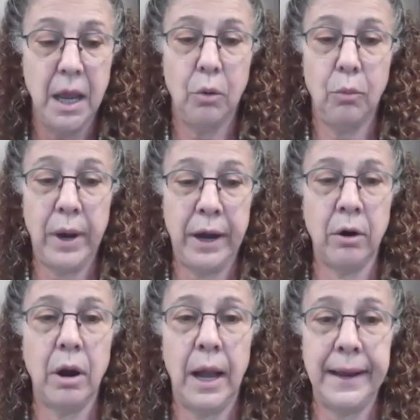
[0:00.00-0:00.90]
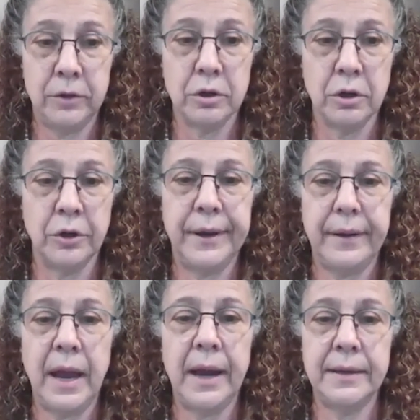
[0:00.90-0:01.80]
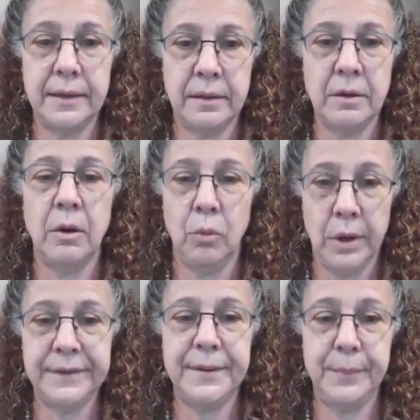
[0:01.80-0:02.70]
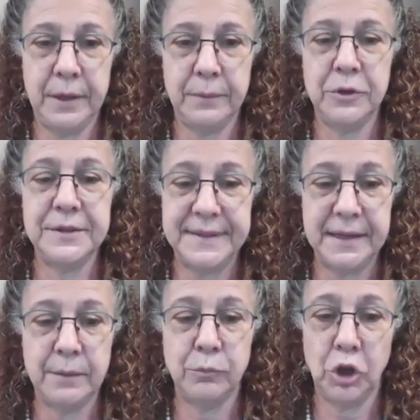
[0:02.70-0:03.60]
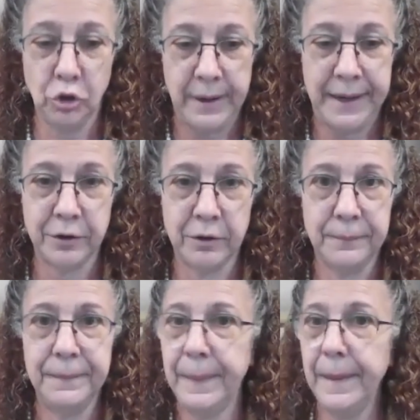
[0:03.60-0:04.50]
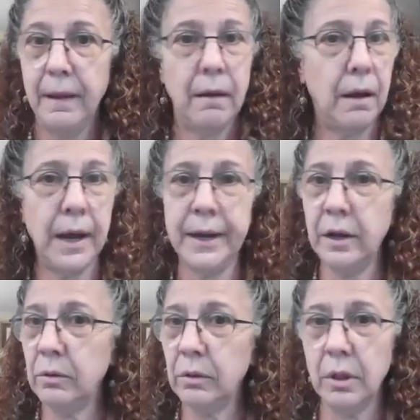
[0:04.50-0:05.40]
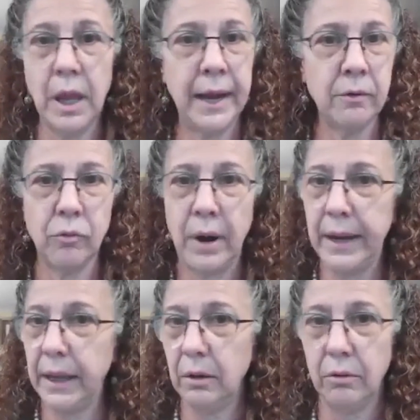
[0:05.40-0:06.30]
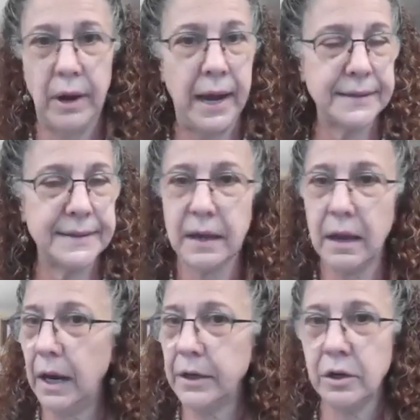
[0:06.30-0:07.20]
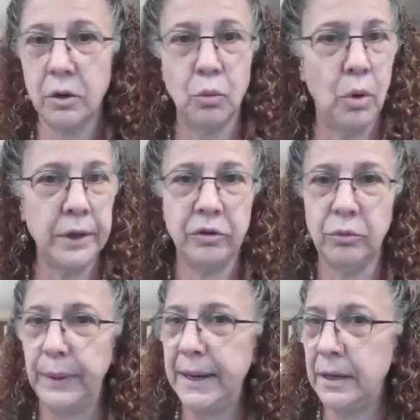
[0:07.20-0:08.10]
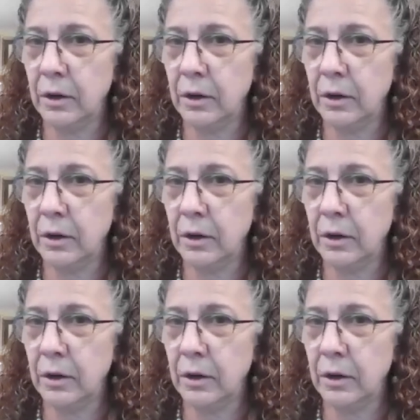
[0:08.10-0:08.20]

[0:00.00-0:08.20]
where I learned I did not want to be a museum curator. I don't like writing grants. I don't want to read a